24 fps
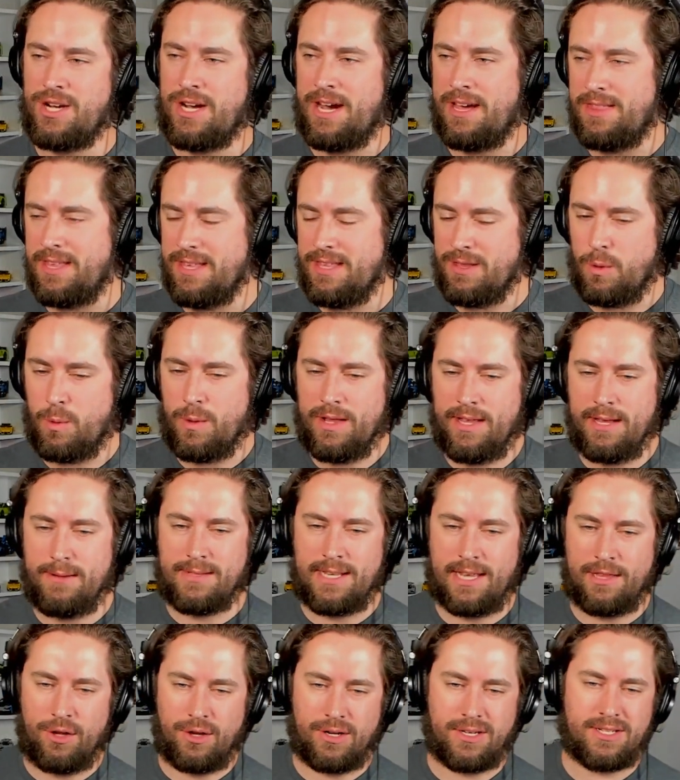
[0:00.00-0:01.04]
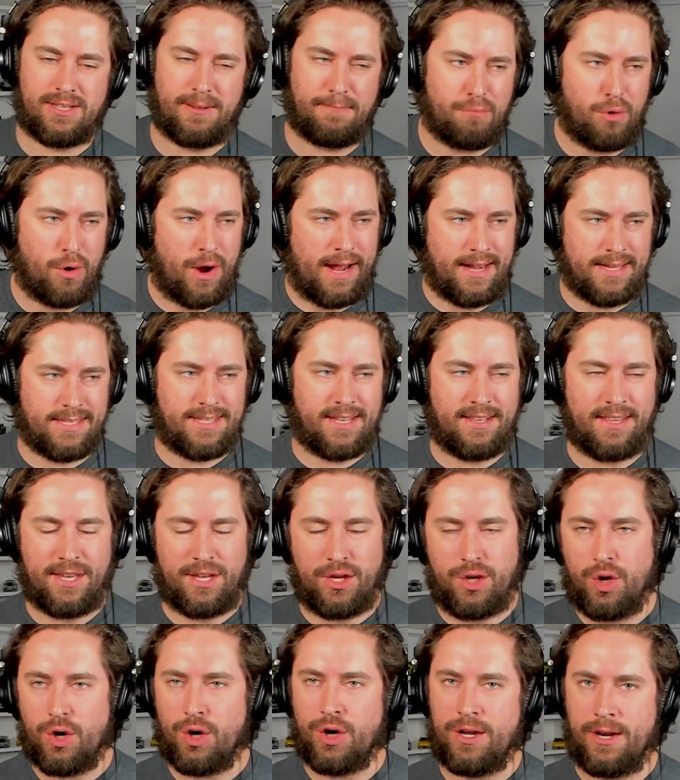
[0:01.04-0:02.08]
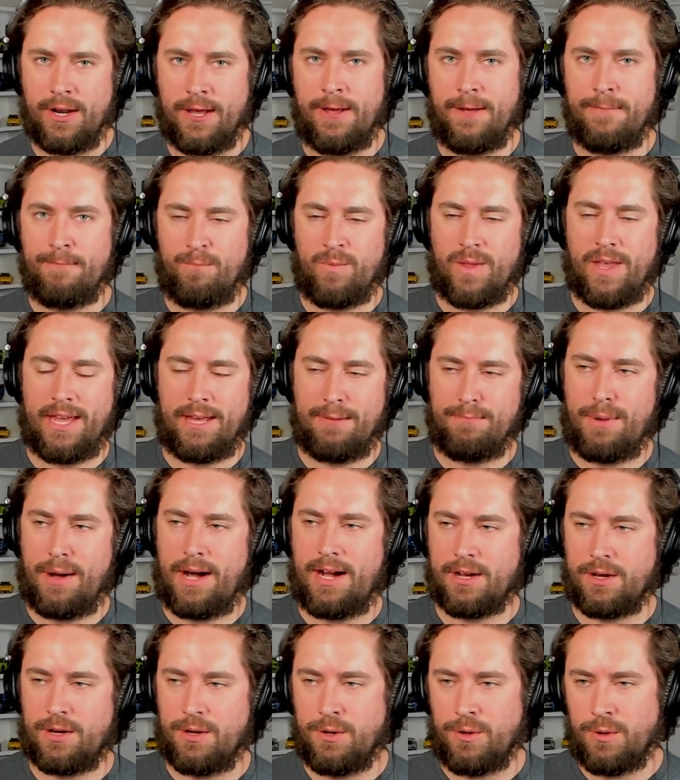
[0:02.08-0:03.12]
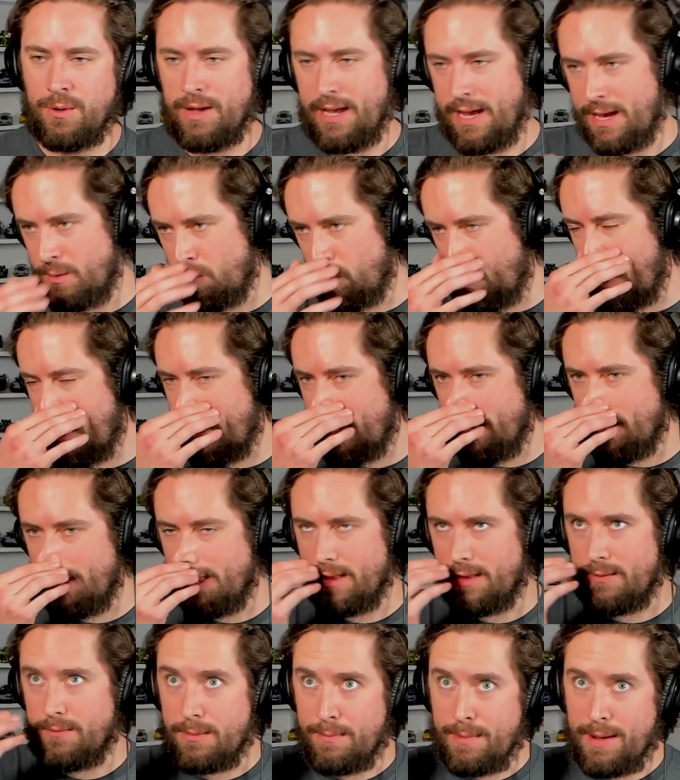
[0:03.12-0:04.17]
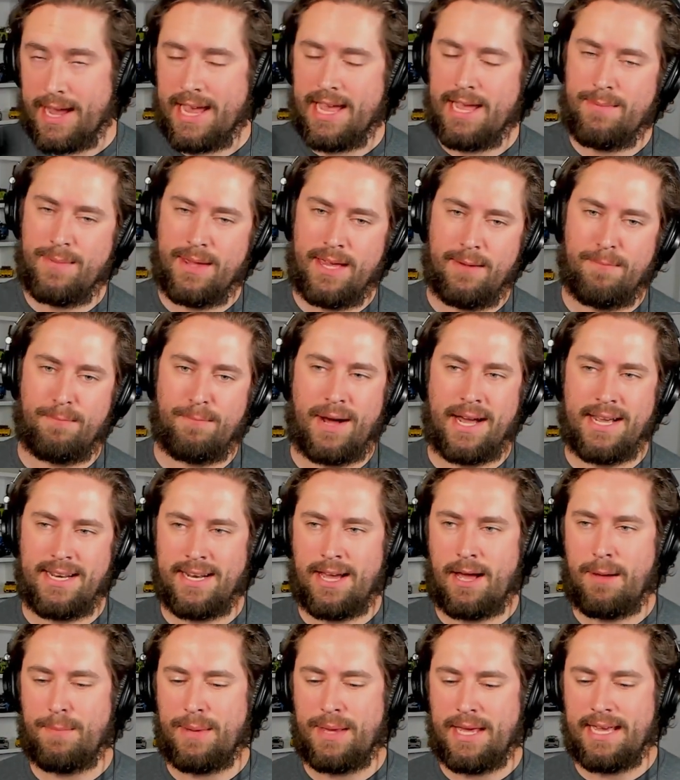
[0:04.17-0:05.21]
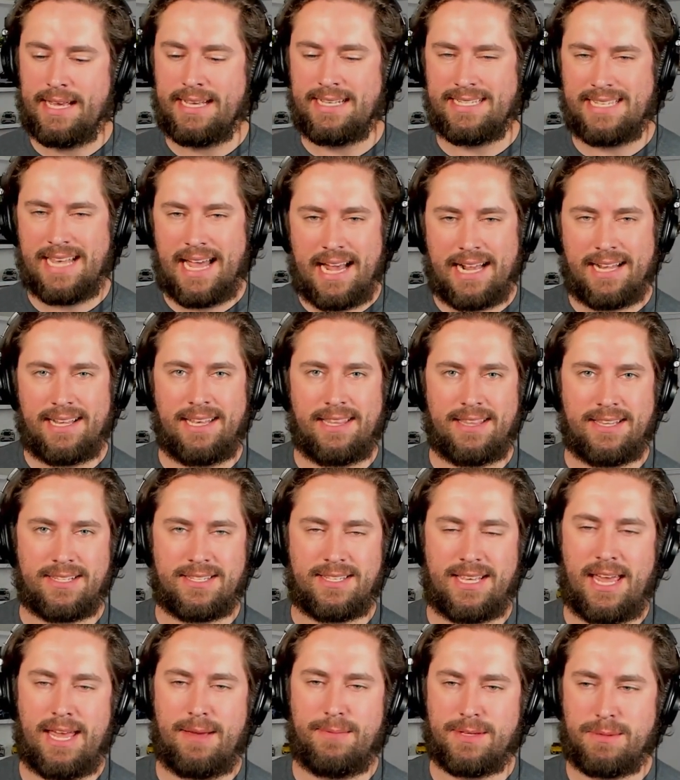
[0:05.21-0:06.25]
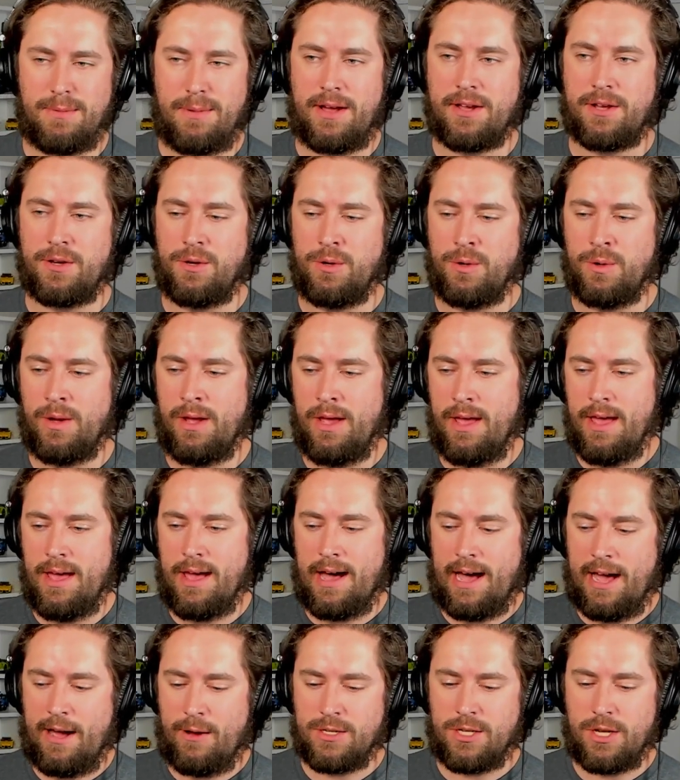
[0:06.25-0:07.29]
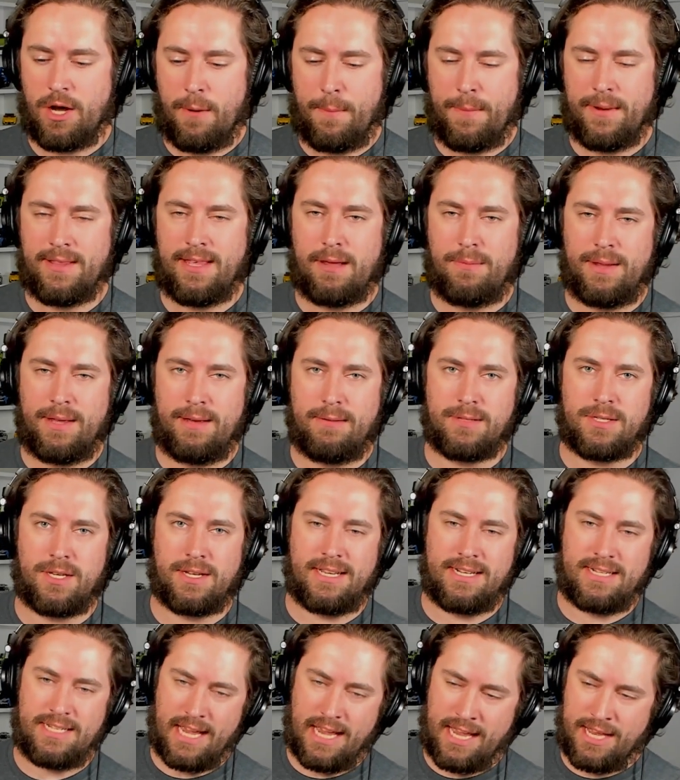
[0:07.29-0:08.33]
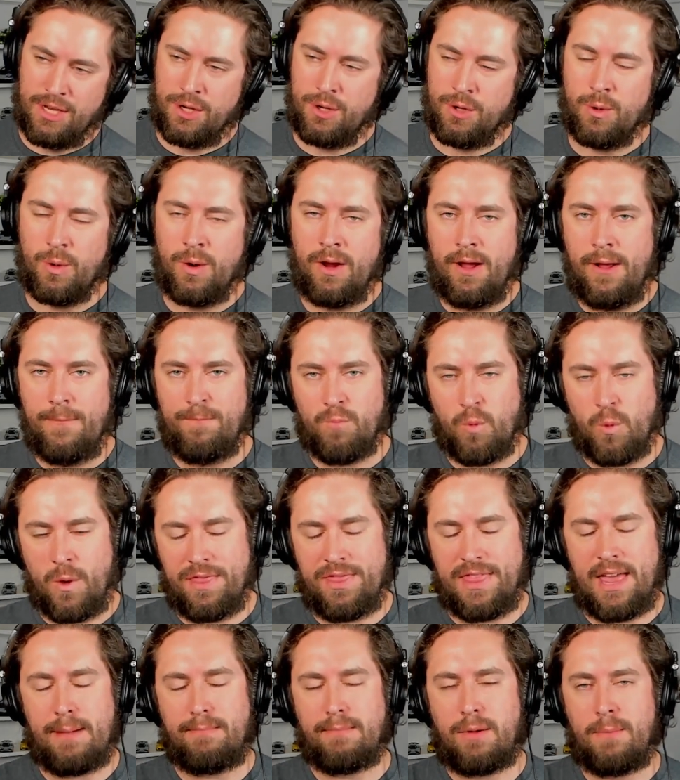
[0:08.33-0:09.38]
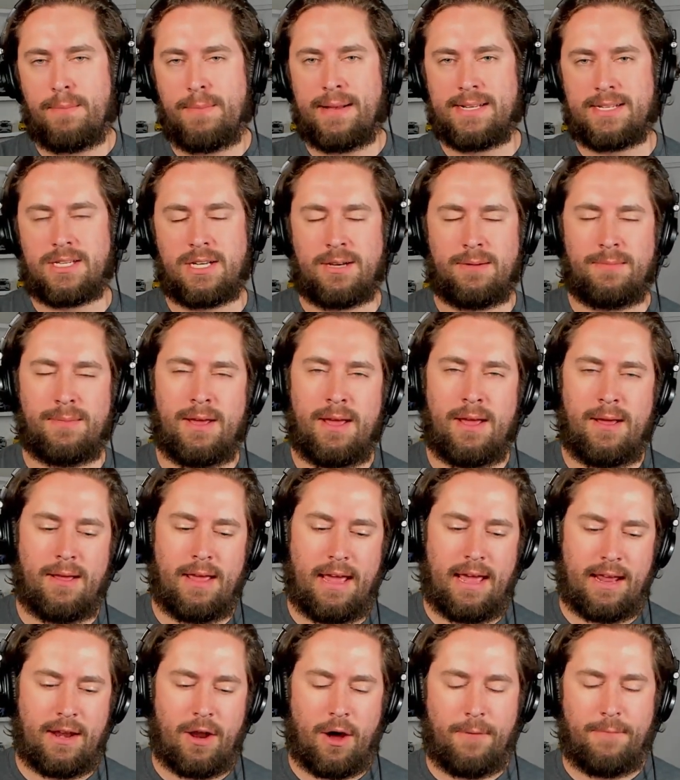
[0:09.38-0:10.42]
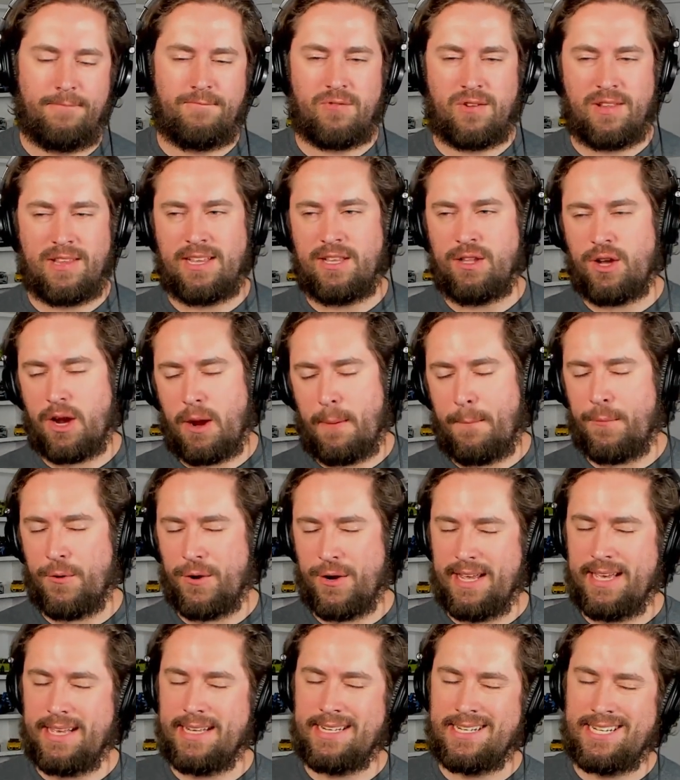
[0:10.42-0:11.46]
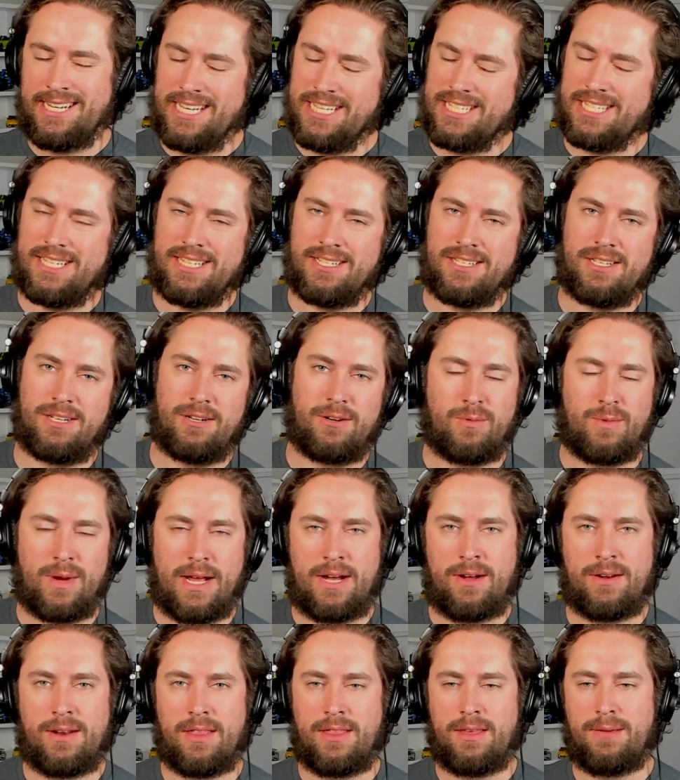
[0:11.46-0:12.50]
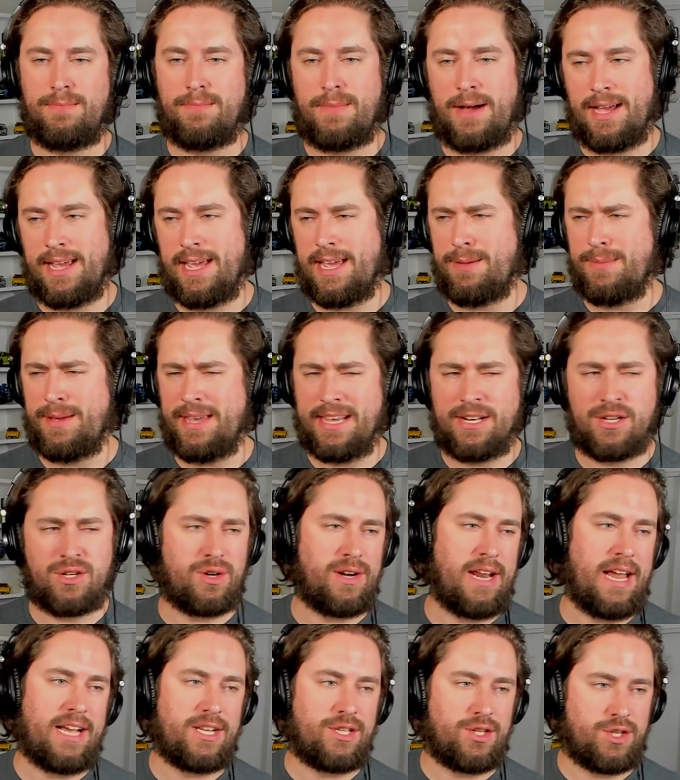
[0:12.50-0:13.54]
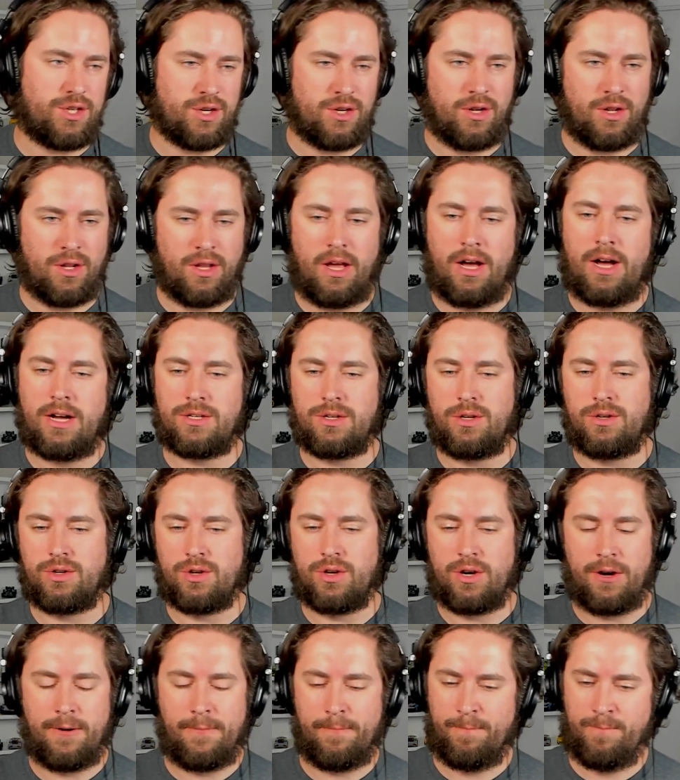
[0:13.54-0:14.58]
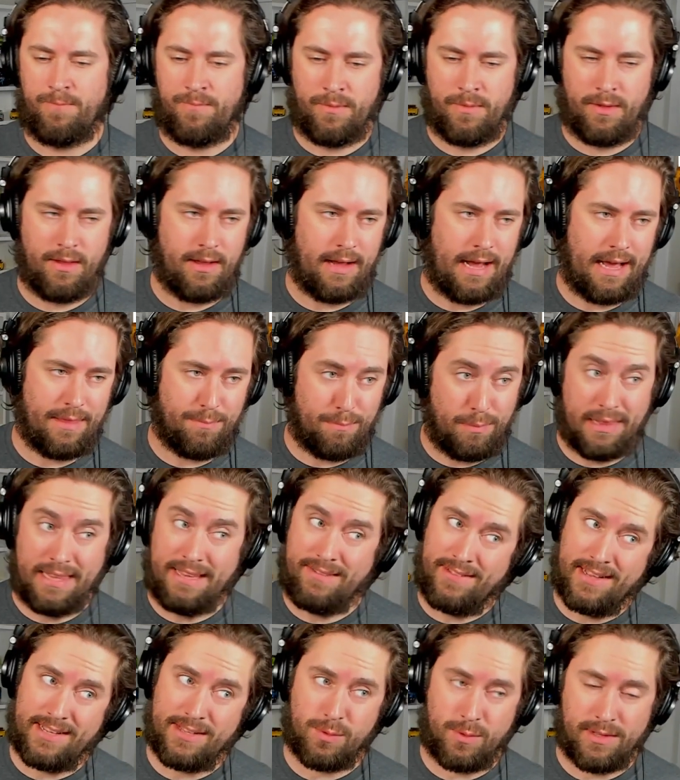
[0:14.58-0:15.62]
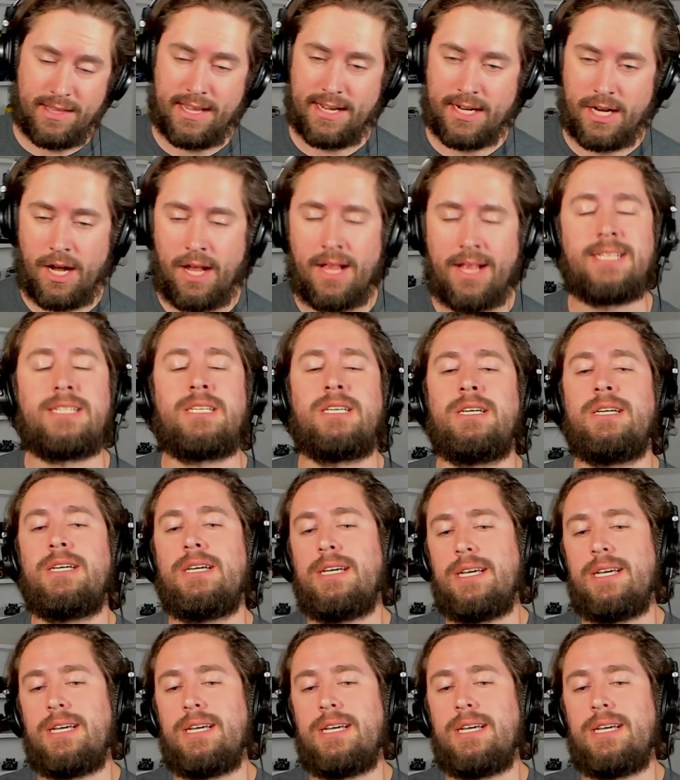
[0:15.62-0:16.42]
I think the Williams had looked surprisingly good in Baku, and while Miami might not be exactly the same as Baku, I was hoping they'd be able to continue with that momentum and hopefully look pretty decent around the Miami International Autodrome. I believe that's what they call it.